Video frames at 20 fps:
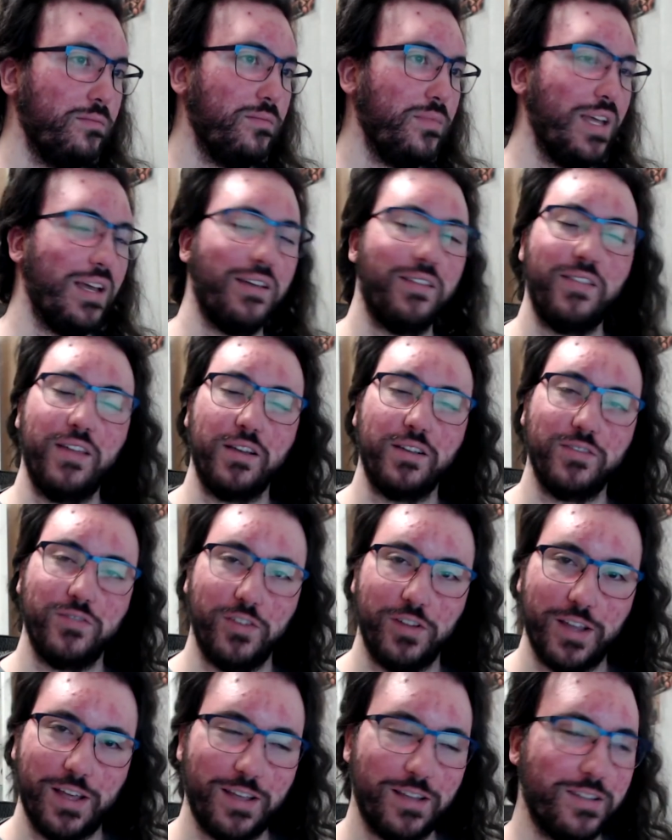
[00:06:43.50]
thanks for
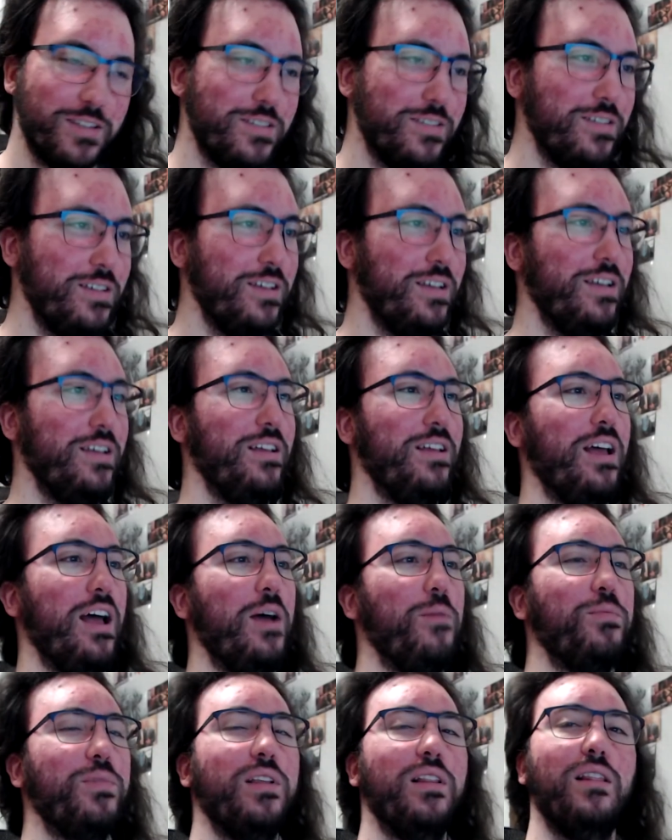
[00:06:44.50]
that.
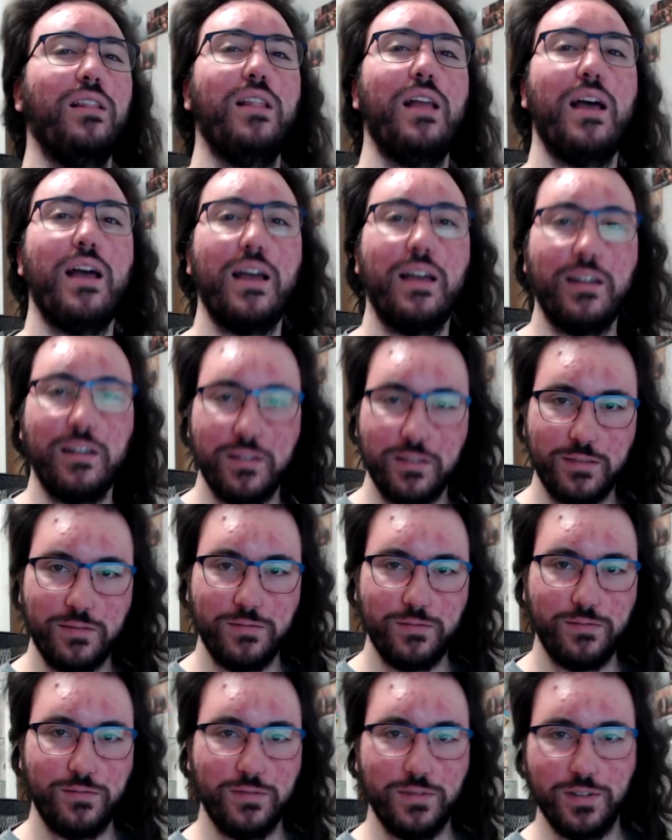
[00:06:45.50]
I'm glad
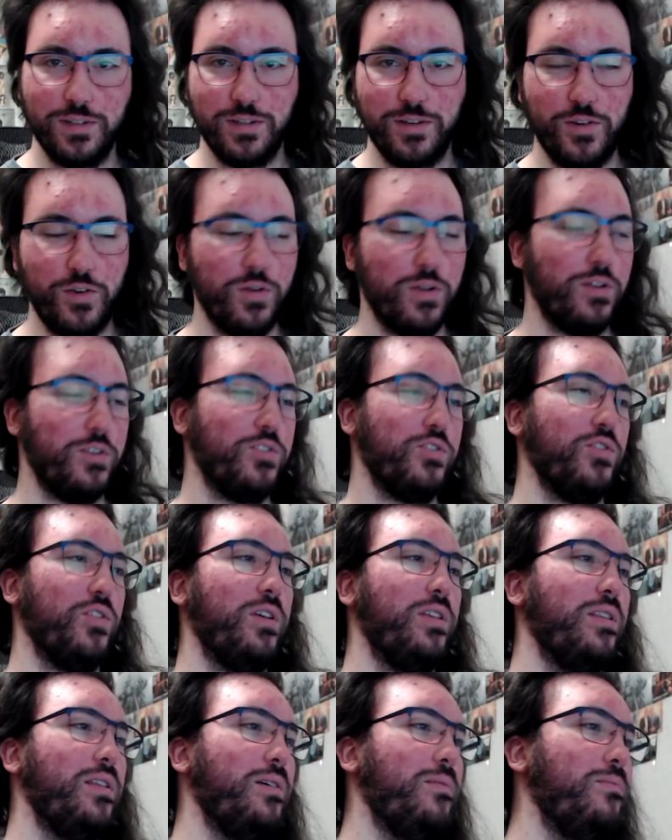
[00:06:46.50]
you
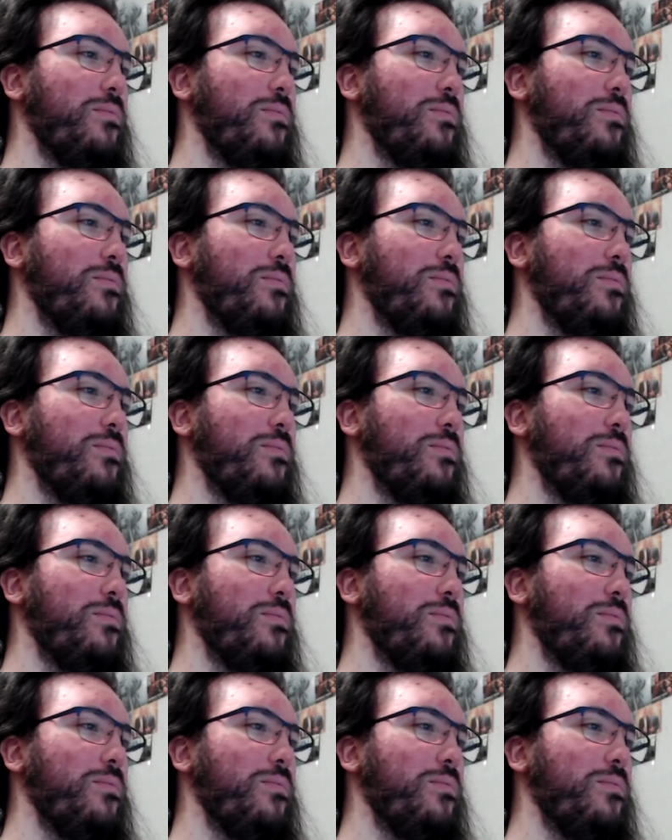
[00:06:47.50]
enjoyed them.